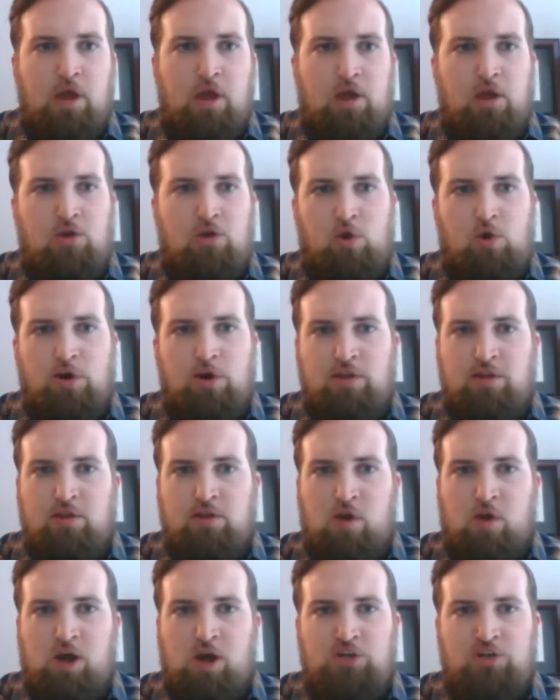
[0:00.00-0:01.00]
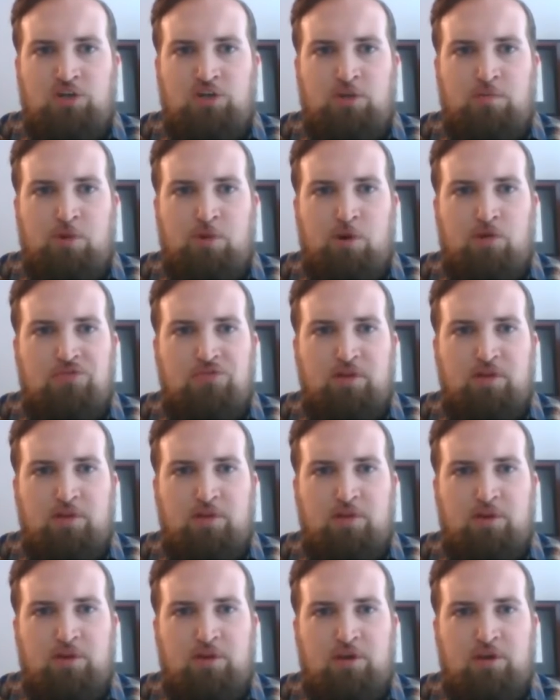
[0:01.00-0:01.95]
According to the Washington Post, the